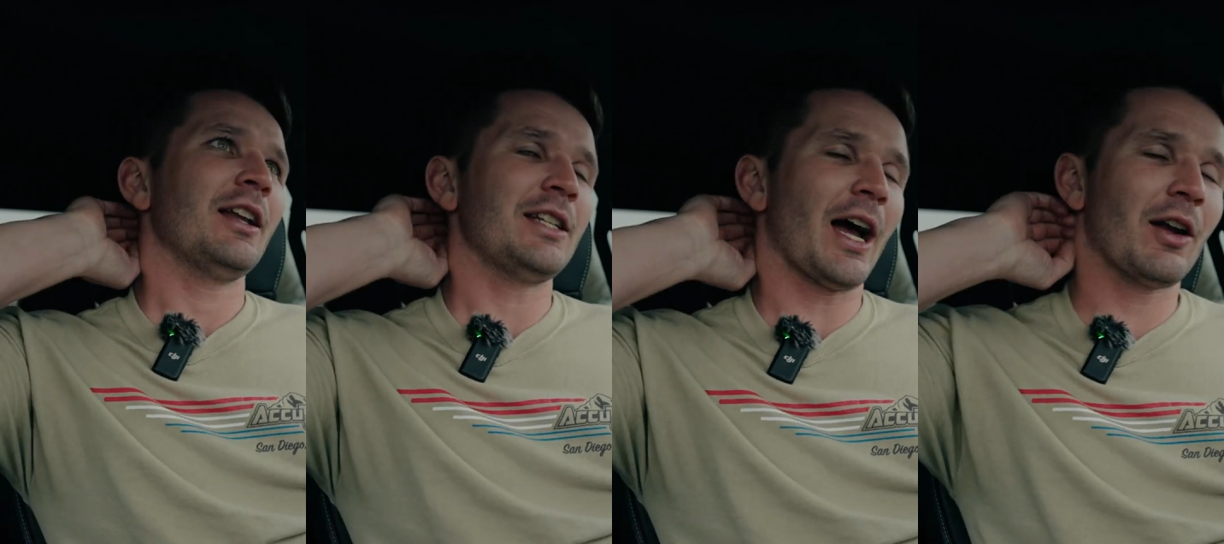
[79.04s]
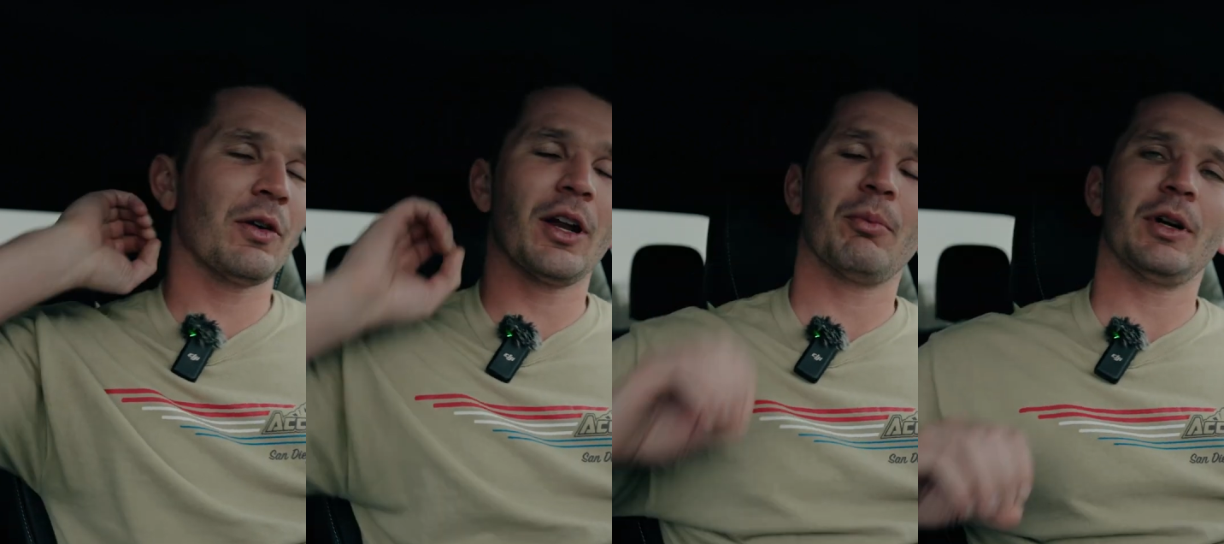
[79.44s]
dyno
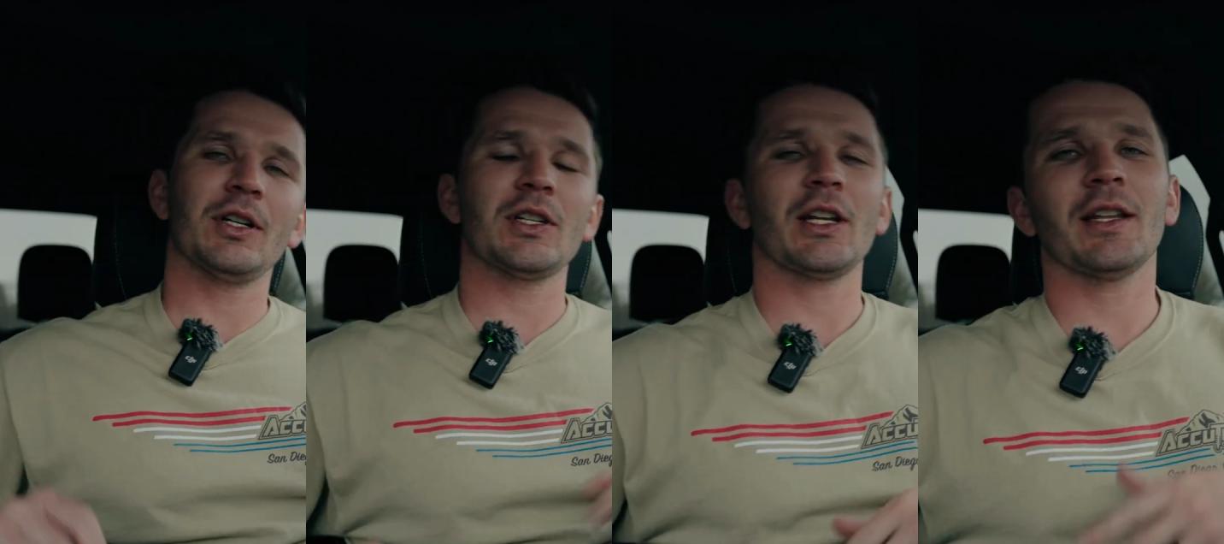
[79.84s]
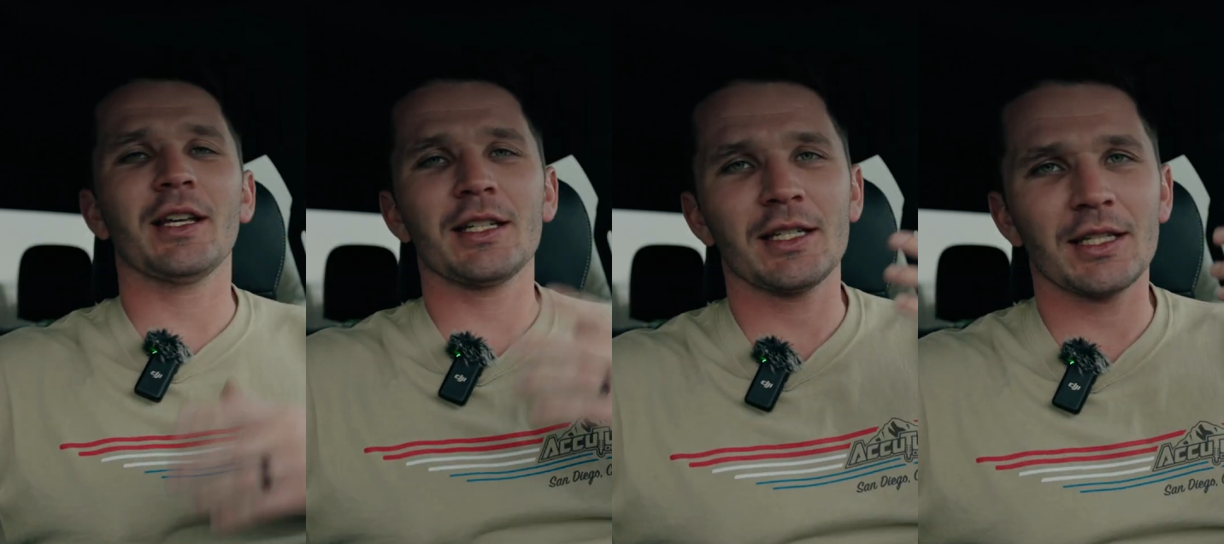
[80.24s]
numbers
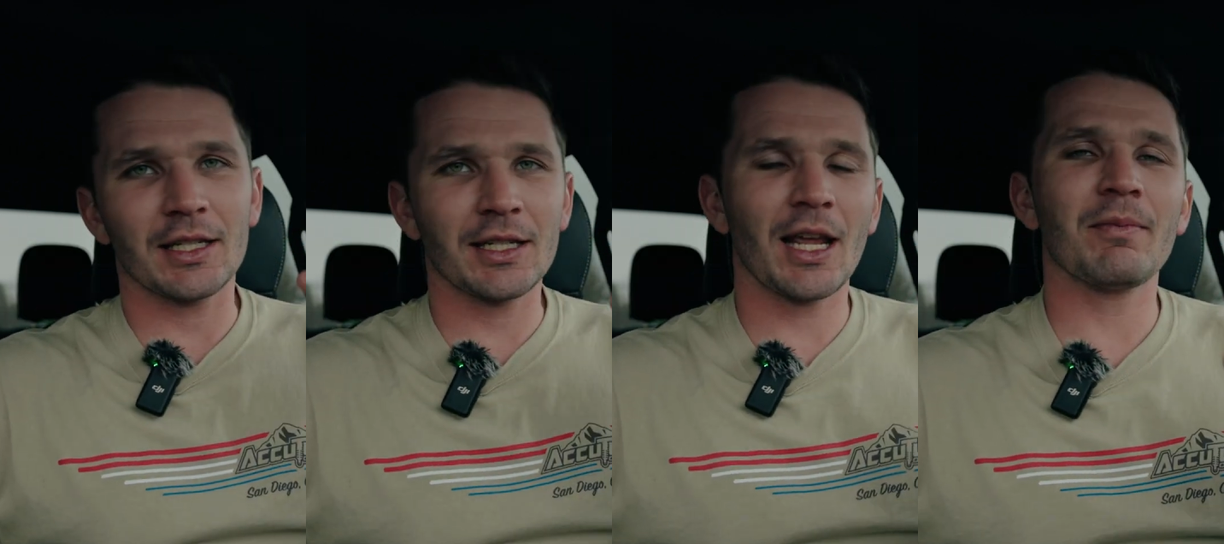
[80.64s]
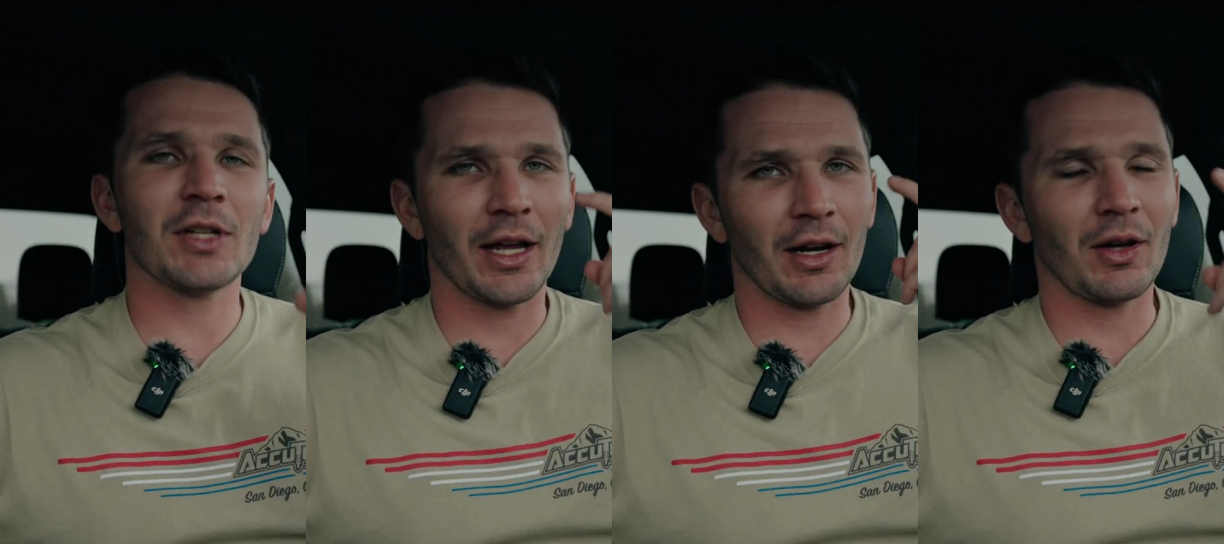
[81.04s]
unless it's the same
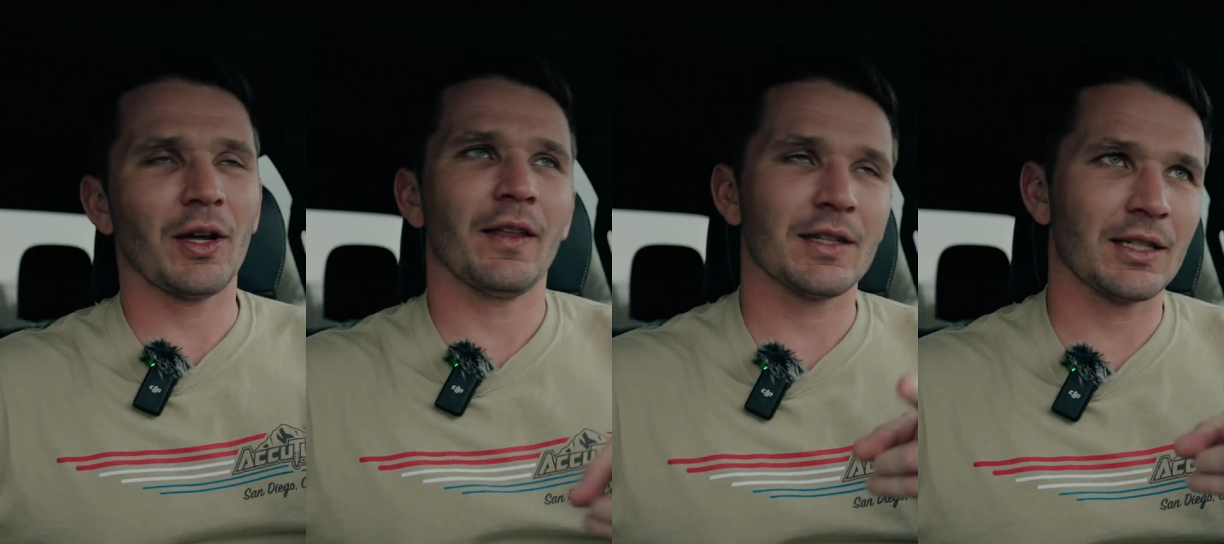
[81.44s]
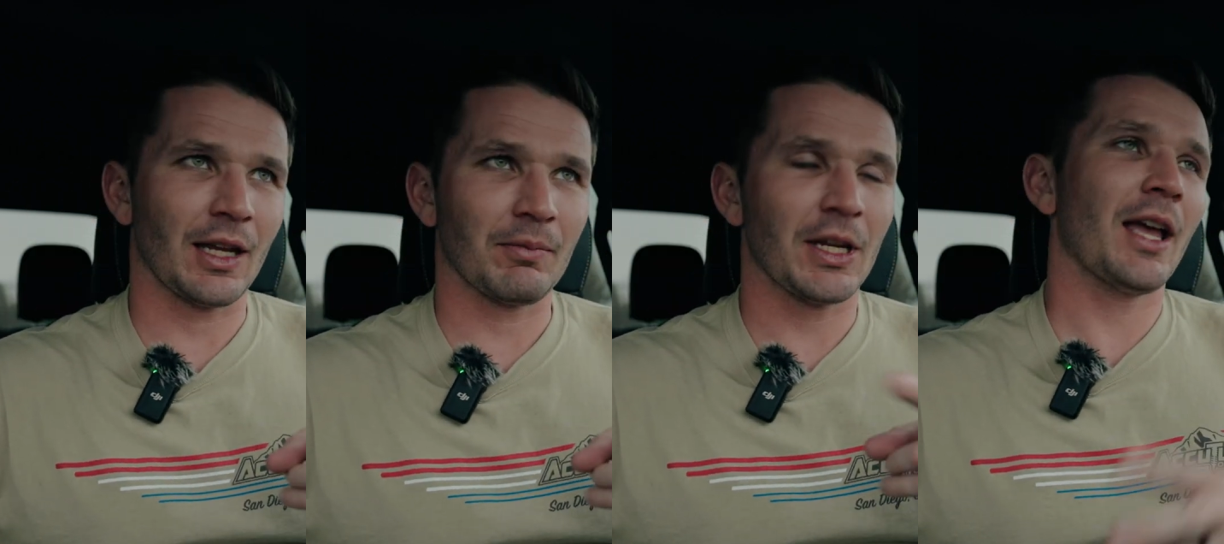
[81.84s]
dyno and the
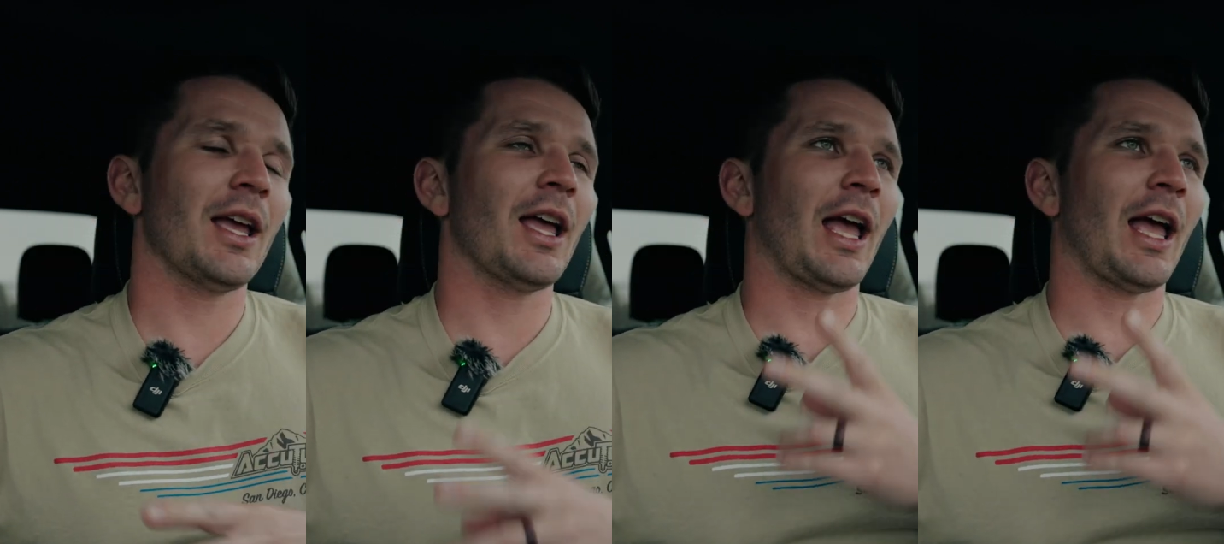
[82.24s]
same day.